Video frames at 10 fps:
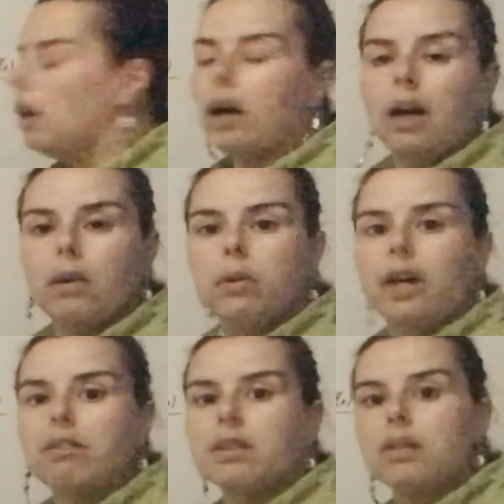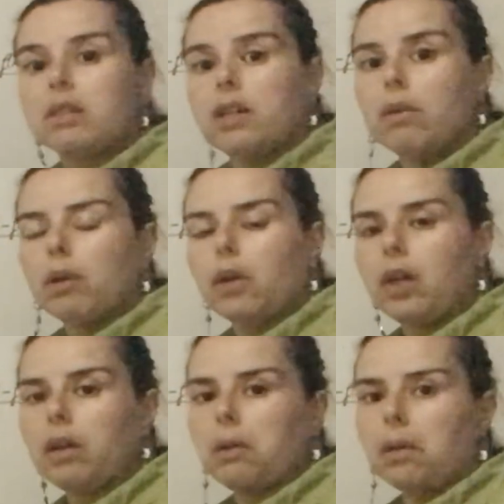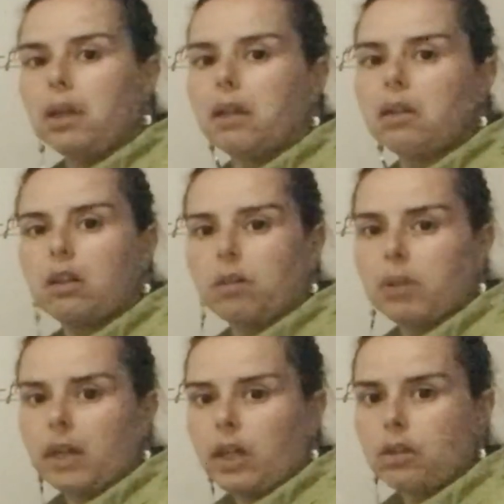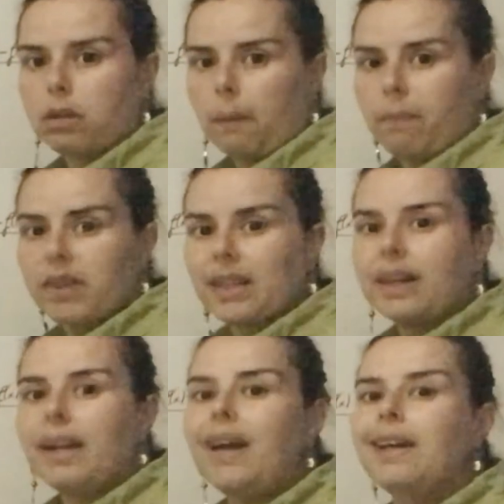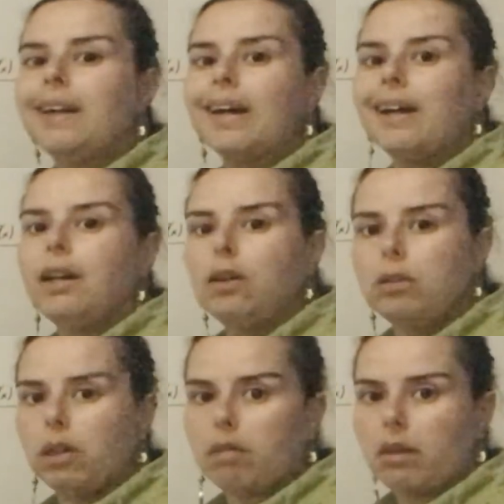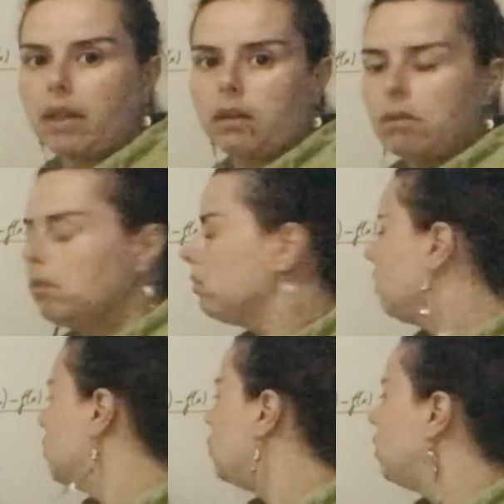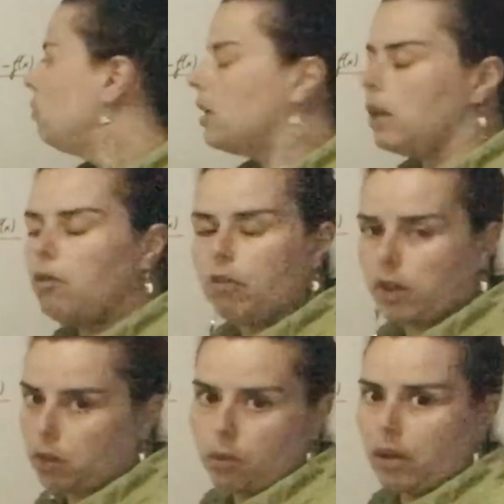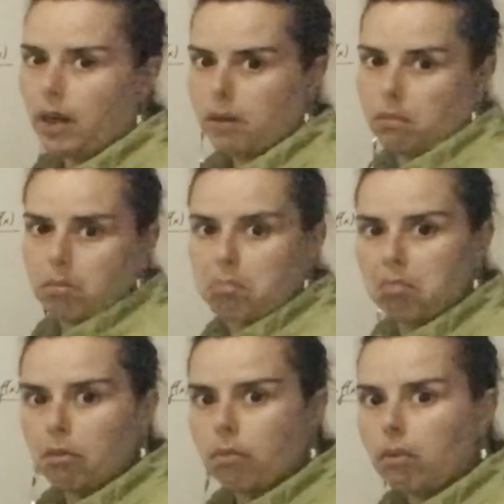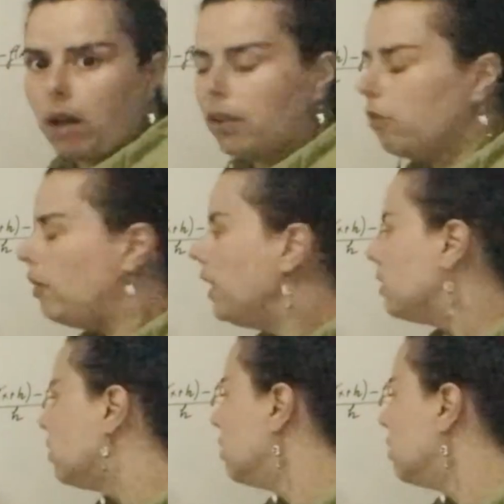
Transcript: I would have a 0 here in the denominator. And I cannot have that. It would give me an infinite or an undefined.